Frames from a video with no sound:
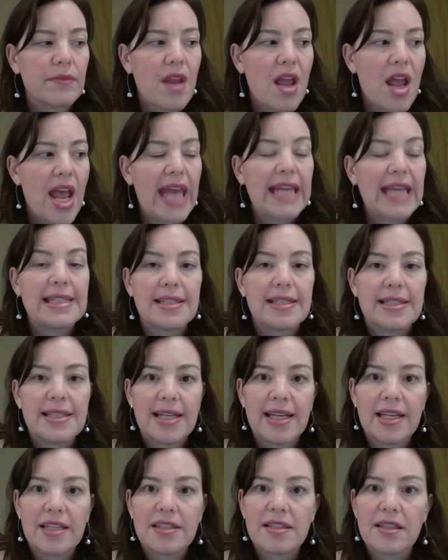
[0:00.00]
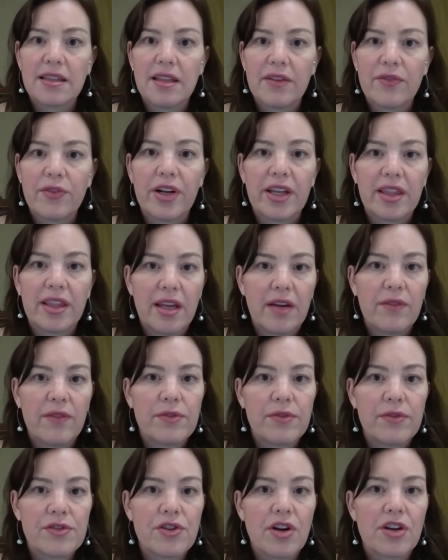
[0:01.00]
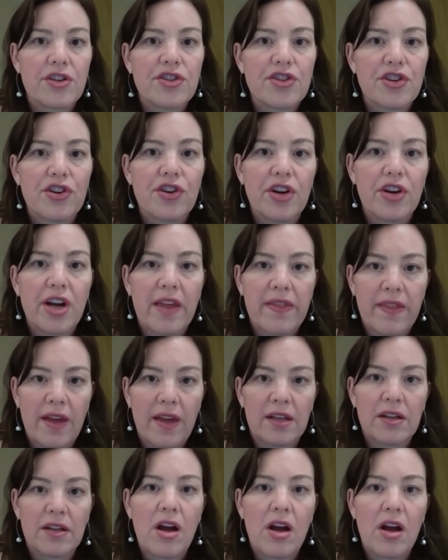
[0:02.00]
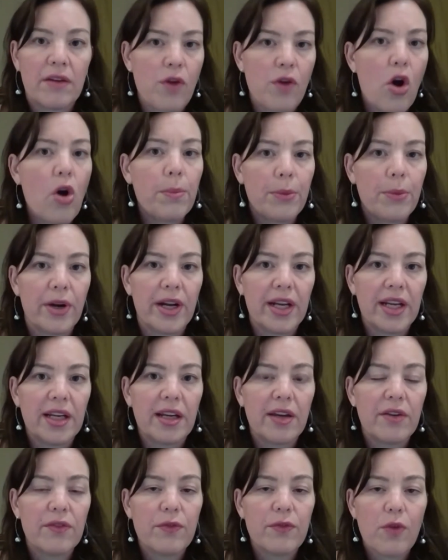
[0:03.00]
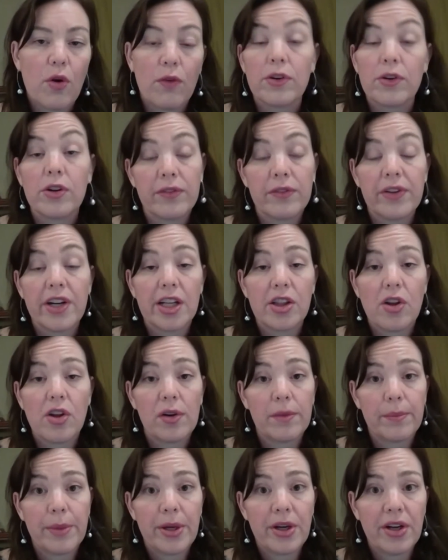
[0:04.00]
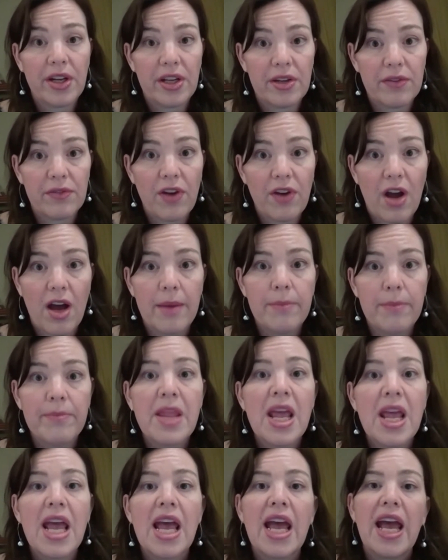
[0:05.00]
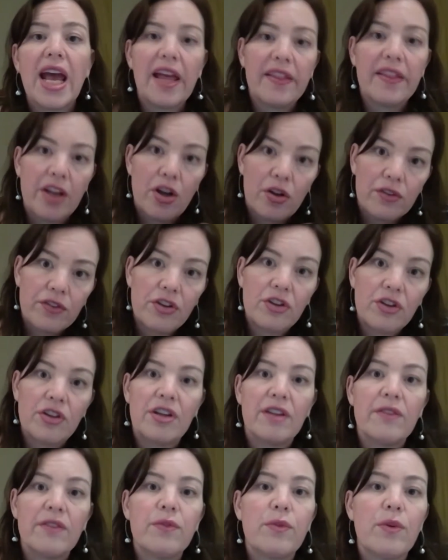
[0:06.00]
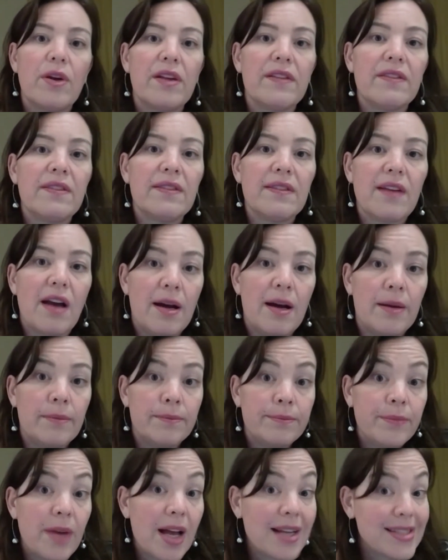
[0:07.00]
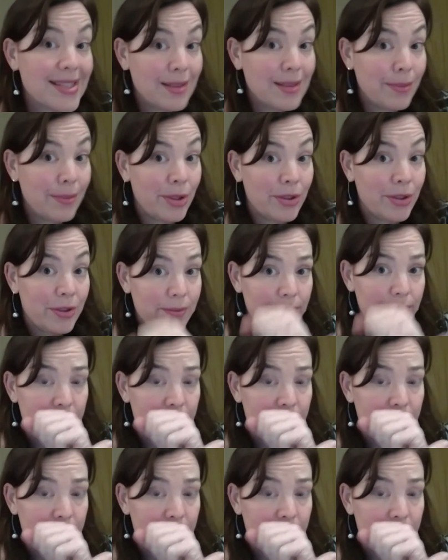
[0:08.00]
entity delivering the infrastructure and then kind of operating it over a very long period of time. And the alternative was a similar